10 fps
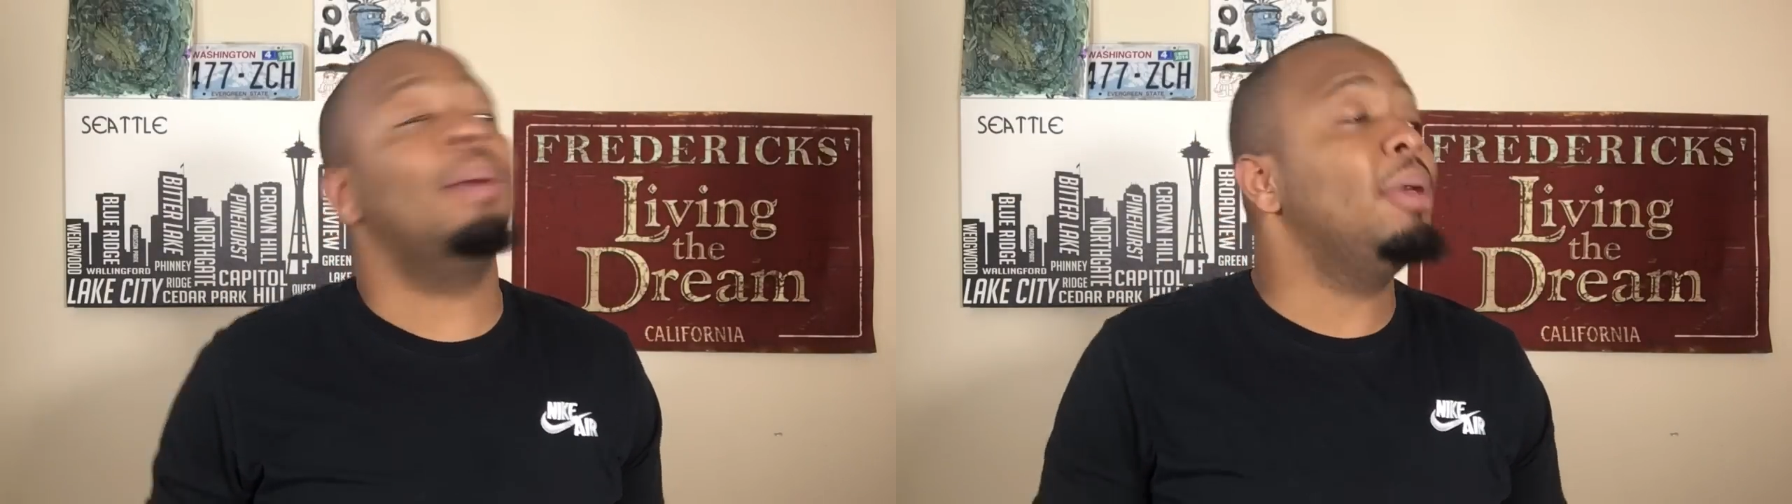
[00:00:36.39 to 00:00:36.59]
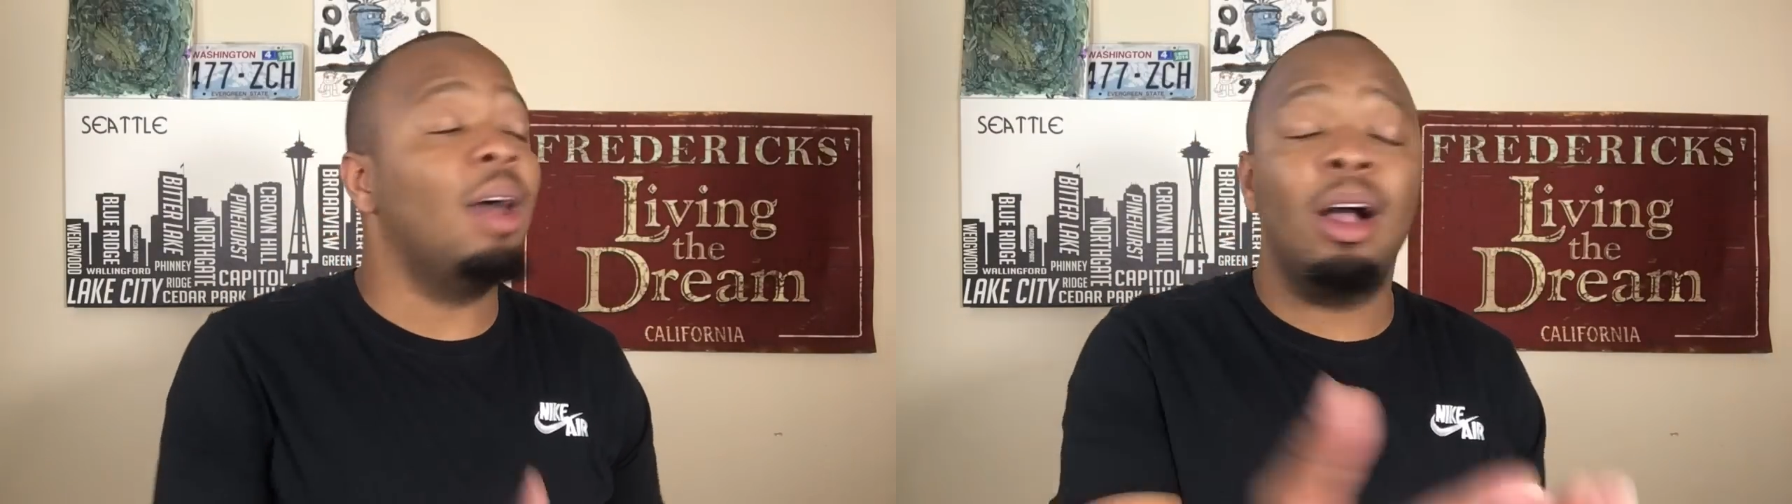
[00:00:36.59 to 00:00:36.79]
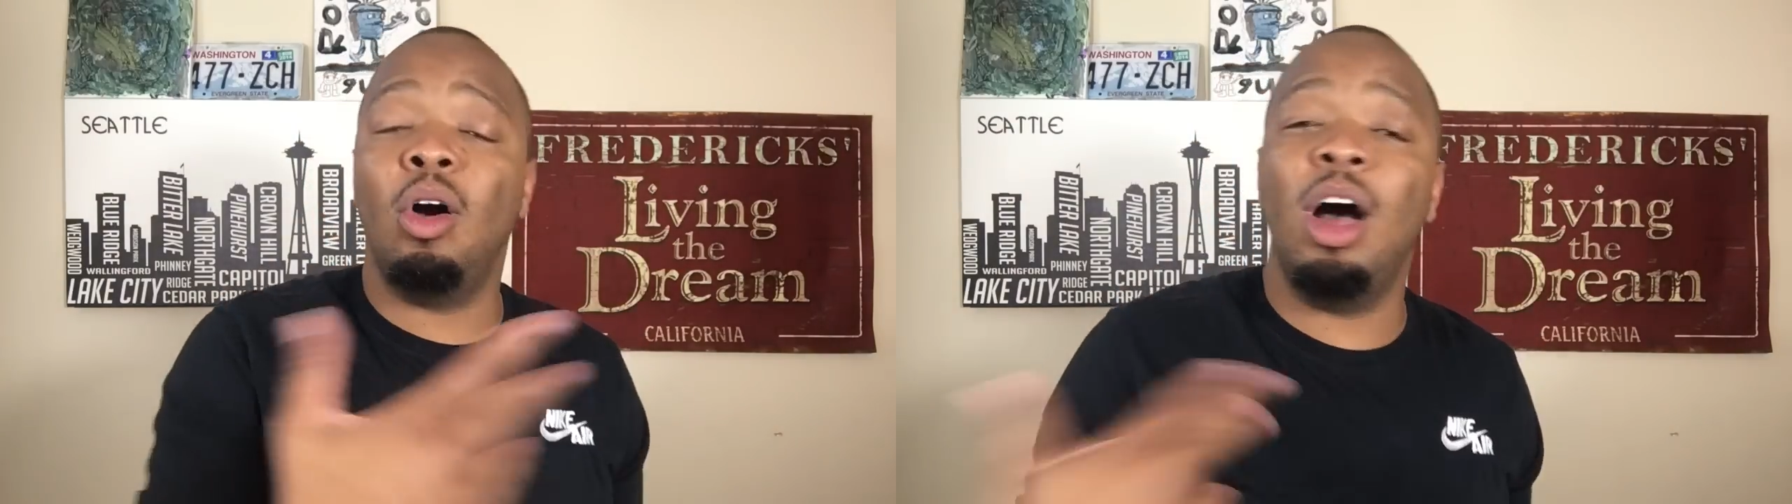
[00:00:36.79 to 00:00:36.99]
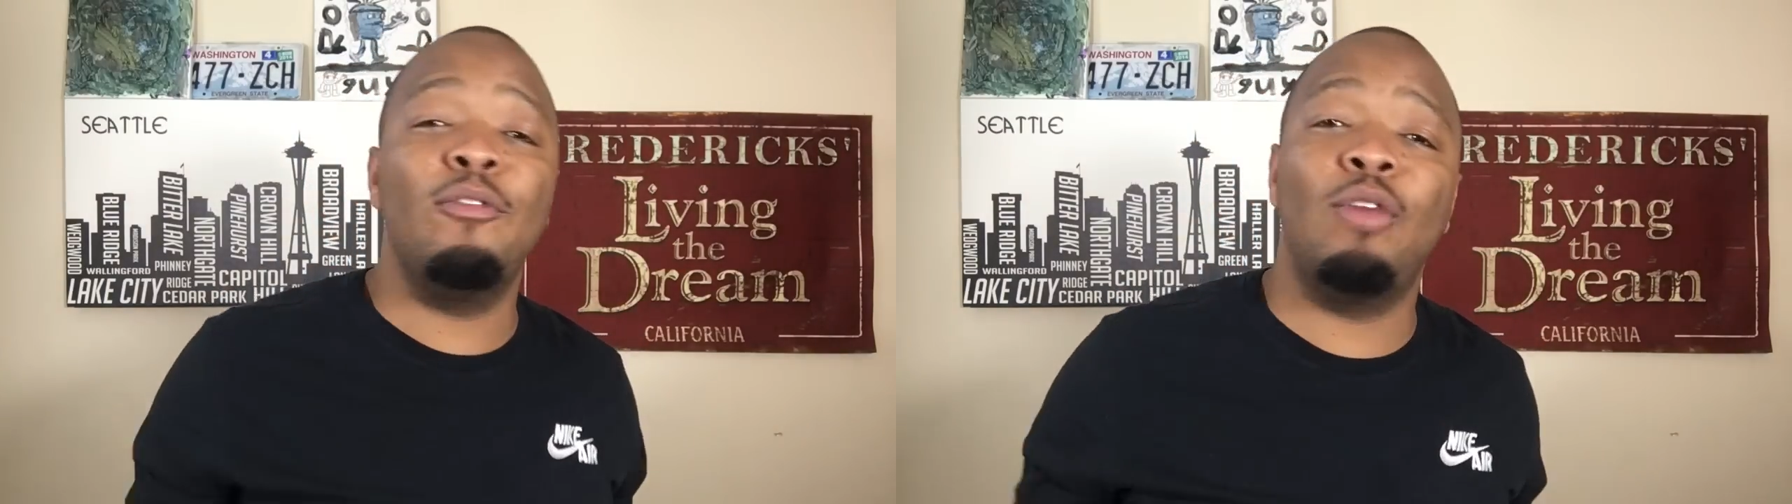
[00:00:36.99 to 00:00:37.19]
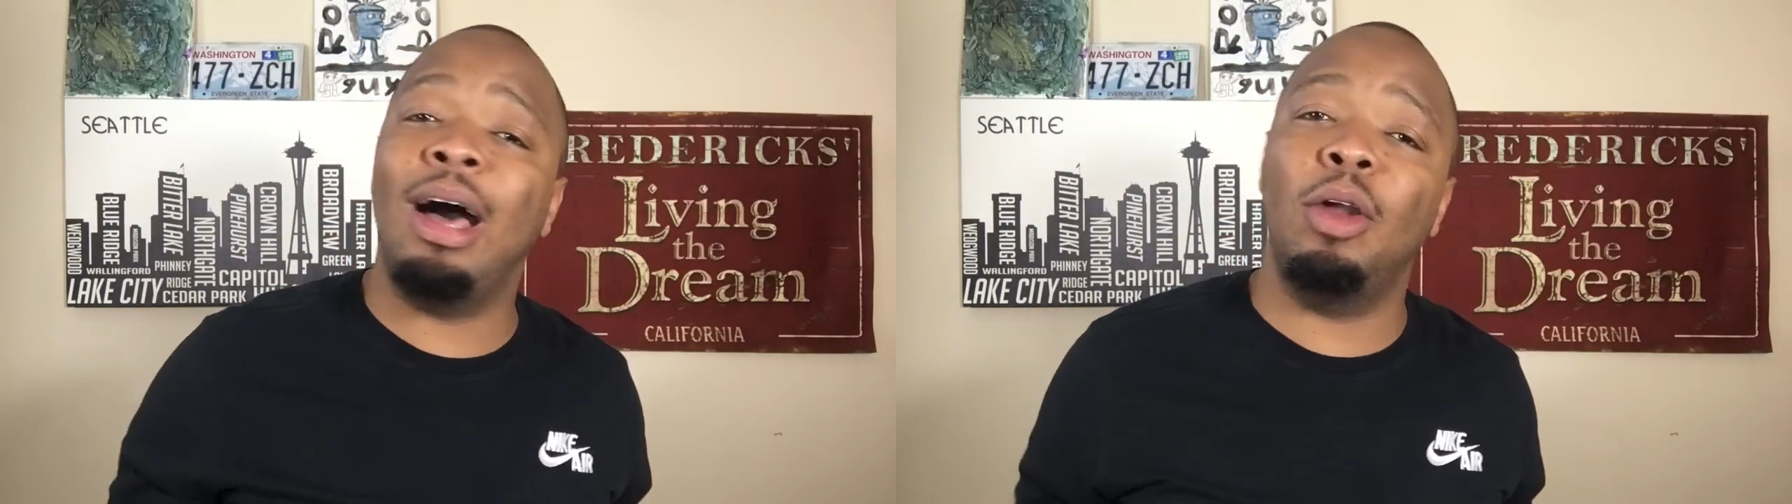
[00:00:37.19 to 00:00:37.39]
Some of y'all
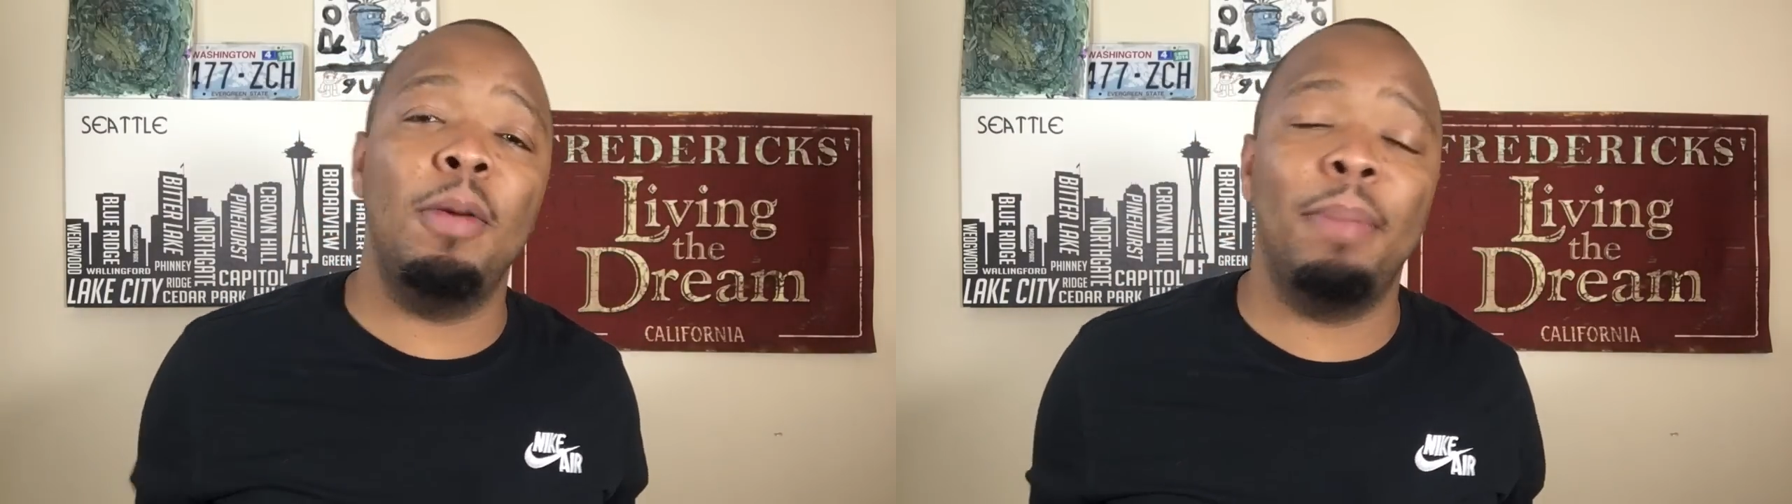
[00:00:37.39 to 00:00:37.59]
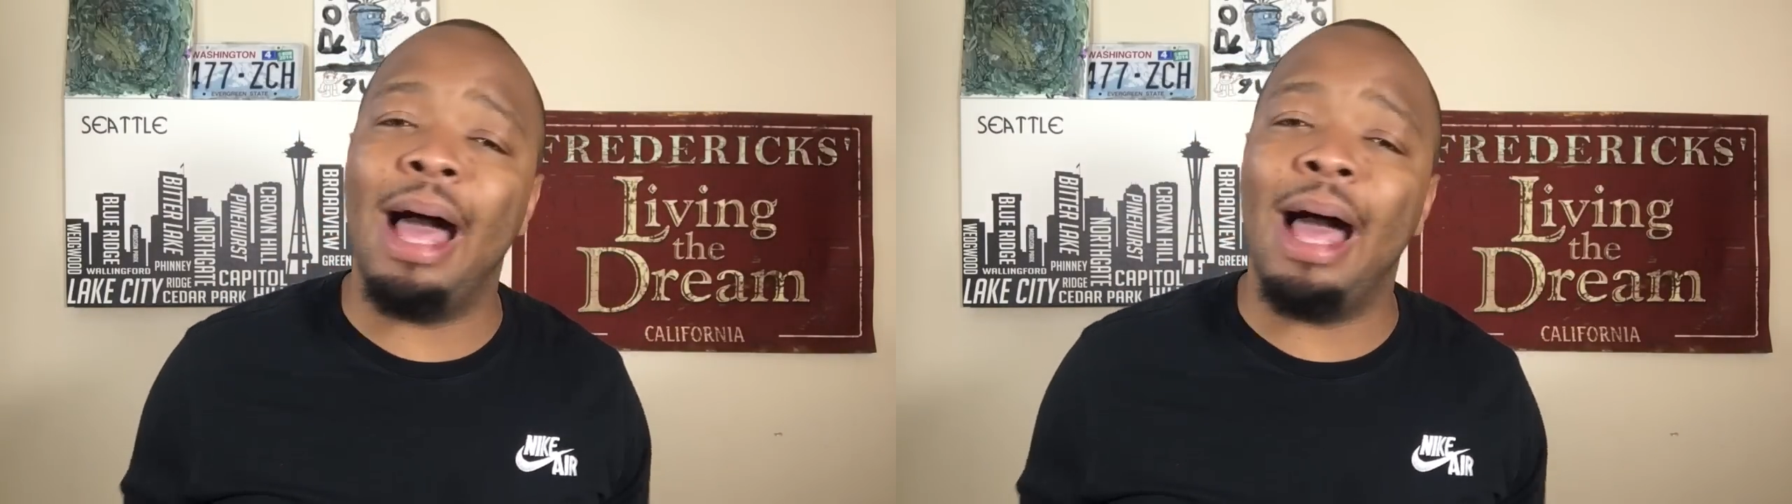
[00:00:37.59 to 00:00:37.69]
gonna unfollow and